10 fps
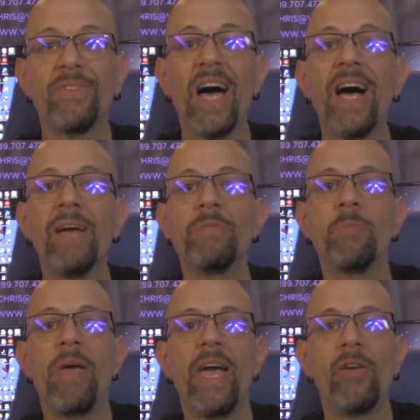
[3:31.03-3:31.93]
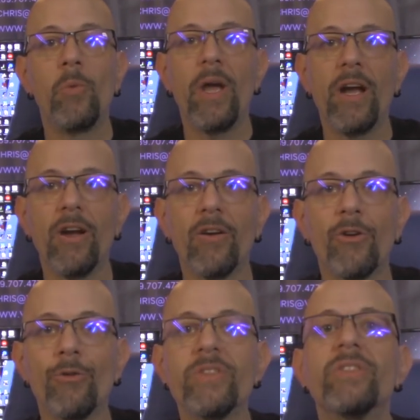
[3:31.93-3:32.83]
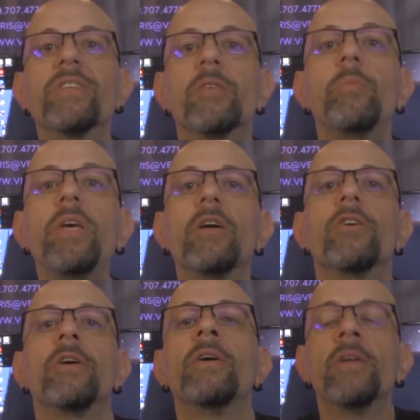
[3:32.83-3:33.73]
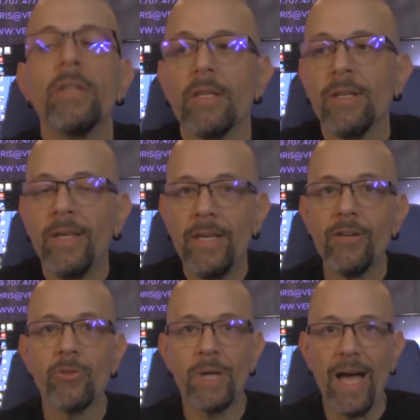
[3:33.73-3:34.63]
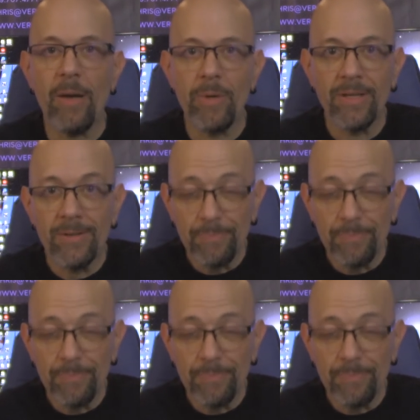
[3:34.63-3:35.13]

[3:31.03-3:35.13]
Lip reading: time span where Chris disappeared, here's what happened.